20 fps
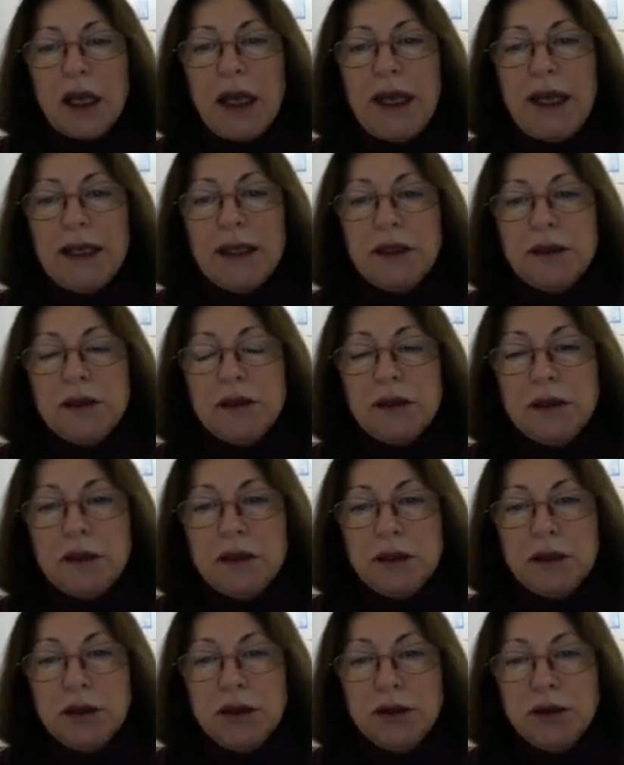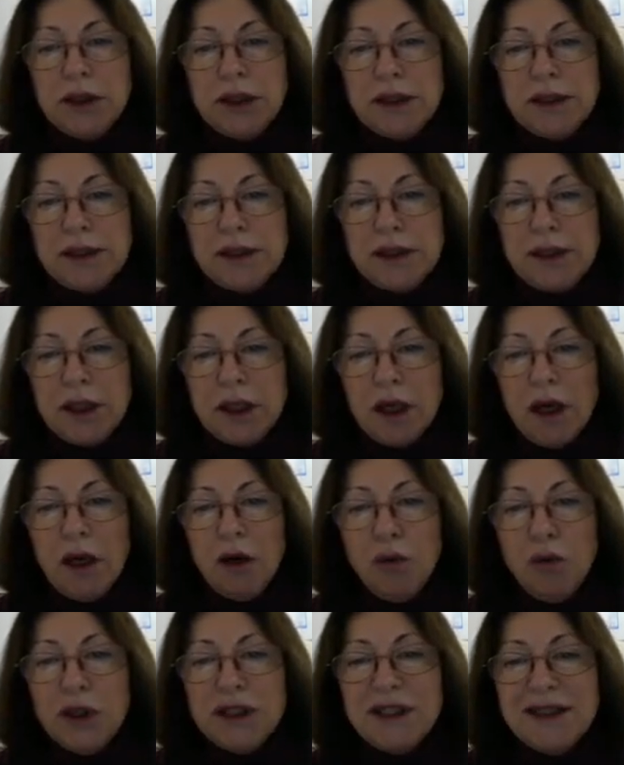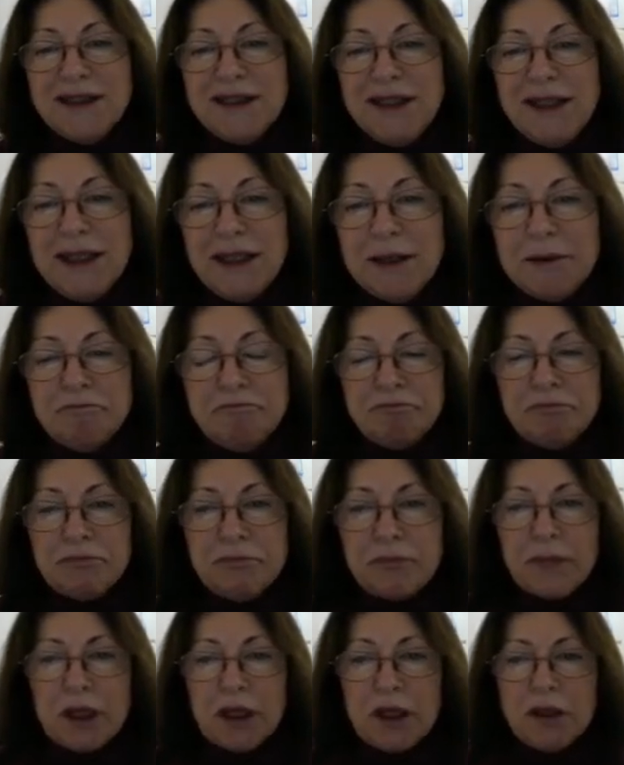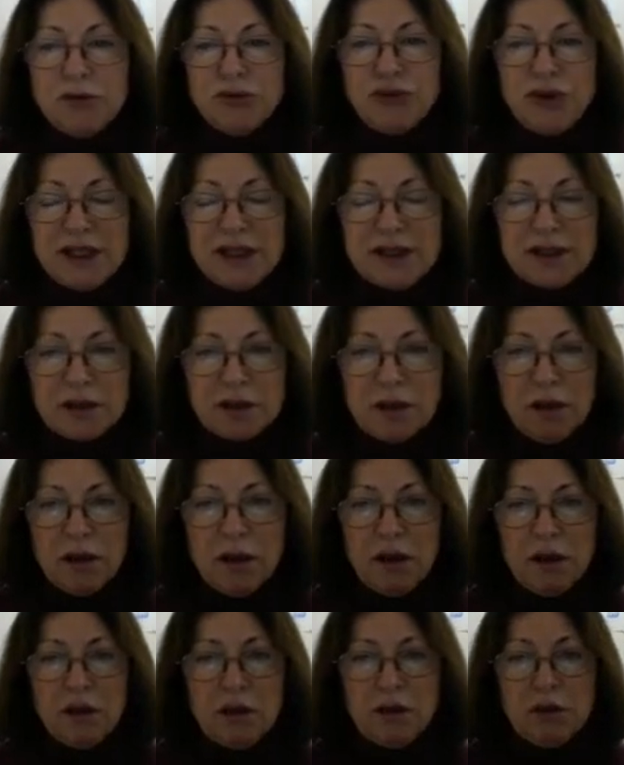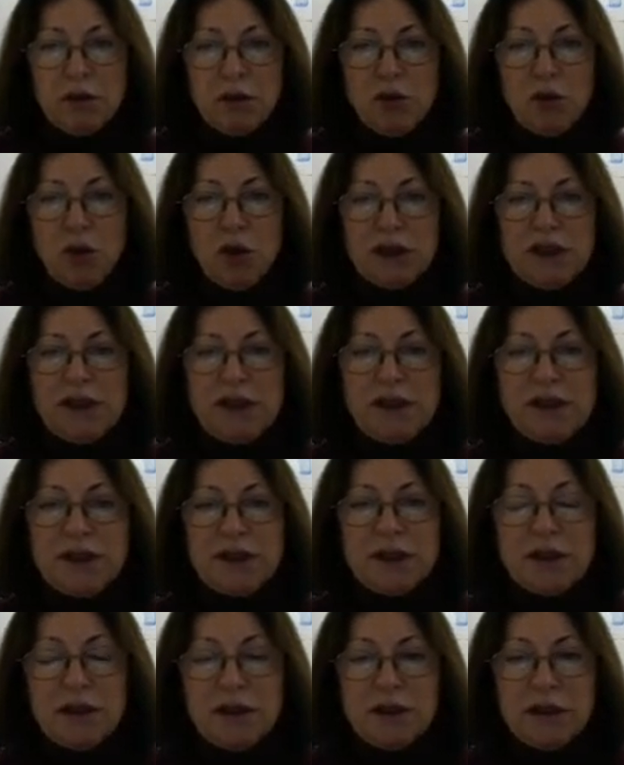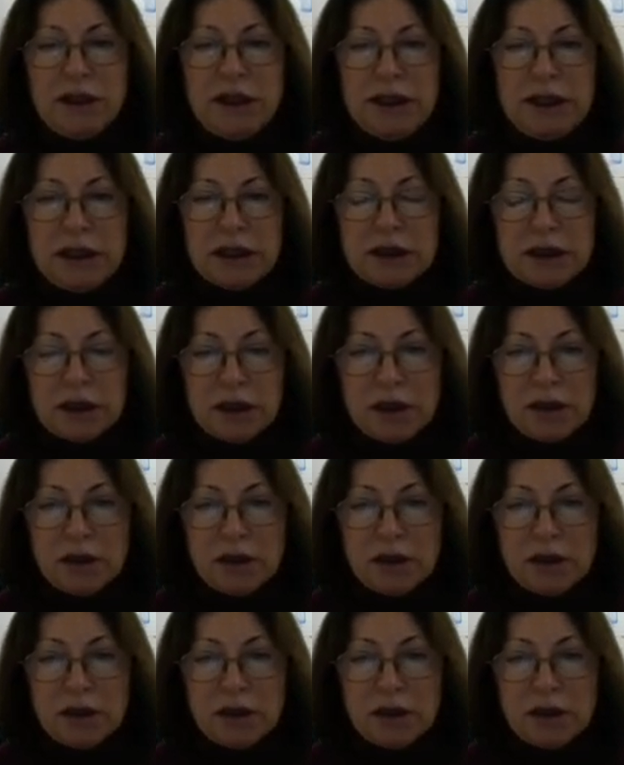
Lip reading: And you can see what is the reason, what is that